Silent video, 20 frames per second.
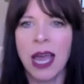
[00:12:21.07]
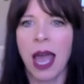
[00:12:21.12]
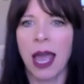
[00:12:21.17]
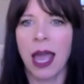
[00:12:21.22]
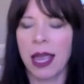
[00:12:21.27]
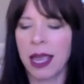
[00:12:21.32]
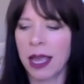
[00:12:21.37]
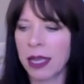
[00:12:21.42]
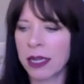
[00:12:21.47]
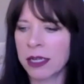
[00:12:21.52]

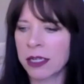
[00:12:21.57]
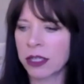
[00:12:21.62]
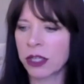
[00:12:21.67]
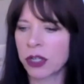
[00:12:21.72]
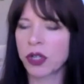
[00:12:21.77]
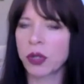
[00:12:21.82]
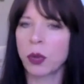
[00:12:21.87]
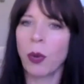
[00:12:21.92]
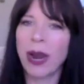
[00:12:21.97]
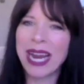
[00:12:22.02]
And
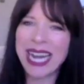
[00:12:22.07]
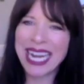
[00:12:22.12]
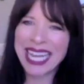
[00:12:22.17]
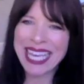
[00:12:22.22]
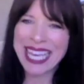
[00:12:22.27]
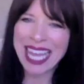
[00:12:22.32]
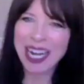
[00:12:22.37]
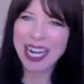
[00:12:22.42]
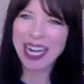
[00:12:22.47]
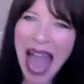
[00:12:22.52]
there's a way to
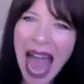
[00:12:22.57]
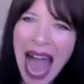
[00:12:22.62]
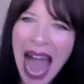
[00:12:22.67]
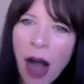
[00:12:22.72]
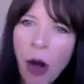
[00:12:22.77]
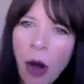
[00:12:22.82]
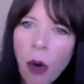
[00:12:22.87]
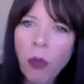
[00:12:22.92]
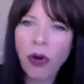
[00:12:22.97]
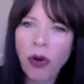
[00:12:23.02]
get
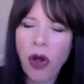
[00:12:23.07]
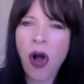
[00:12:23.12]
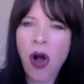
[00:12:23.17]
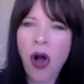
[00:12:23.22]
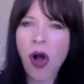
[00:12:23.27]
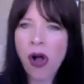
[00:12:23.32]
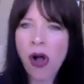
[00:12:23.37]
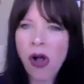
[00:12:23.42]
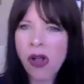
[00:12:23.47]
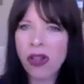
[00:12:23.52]
out
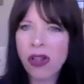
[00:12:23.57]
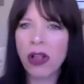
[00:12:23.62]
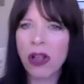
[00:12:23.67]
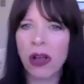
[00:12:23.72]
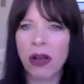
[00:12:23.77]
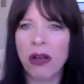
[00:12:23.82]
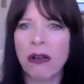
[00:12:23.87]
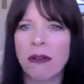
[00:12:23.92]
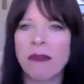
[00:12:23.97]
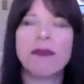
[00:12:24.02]
all
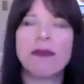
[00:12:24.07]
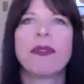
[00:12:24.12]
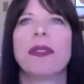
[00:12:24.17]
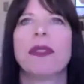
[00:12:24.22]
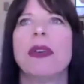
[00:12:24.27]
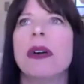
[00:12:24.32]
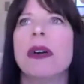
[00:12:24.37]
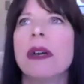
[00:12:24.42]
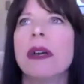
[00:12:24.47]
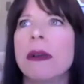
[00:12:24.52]
of
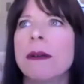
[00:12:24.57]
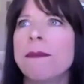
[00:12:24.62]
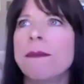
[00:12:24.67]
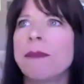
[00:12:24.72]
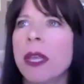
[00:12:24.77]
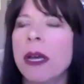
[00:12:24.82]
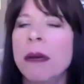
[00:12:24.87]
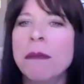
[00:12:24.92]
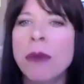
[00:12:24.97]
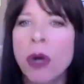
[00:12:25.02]
the
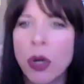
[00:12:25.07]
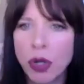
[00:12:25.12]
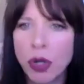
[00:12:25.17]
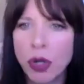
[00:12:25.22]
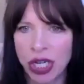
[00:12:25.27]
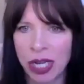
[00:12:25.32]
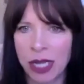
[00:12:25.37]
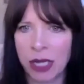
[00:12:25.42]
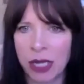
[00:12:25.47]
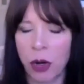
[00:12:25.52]

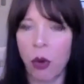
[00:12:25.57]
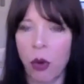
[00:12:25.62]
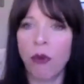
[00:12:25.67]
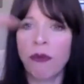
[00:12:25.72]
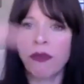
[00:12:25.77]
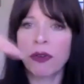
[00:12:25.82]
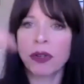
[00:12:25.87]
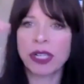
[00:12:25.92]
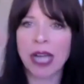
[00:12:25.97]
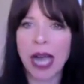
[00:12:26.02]
emotion
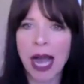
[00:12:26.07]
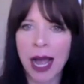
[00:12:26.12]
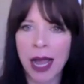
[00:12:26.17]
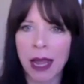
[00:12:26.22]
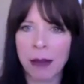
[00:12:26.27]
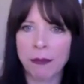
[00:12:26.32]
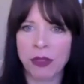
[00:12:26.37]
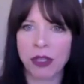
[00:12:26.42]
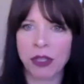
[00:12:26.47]
over time.